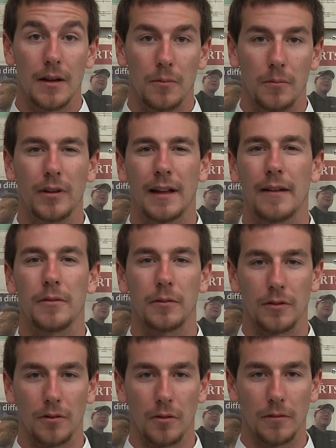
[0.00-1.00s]
We'll have the
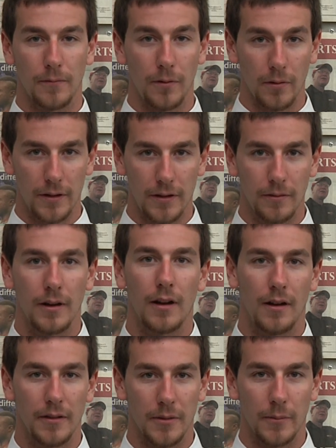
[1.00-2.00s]
results for you
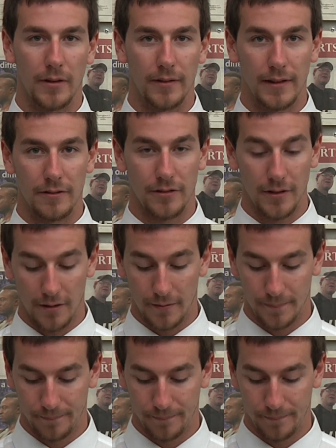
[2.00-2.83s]
on tomorrow night's show.